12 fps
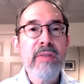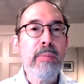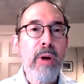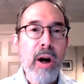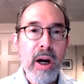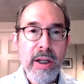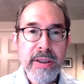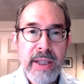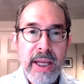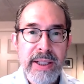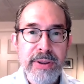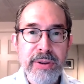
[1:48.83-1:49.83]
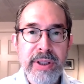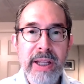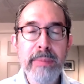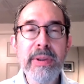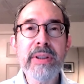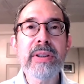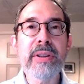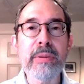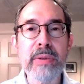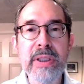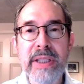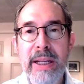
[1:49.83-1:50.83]
from arts and entertainment
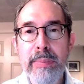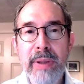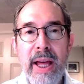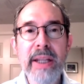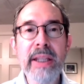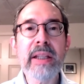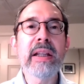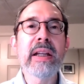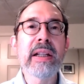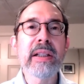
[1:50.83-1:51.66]
to estate planning,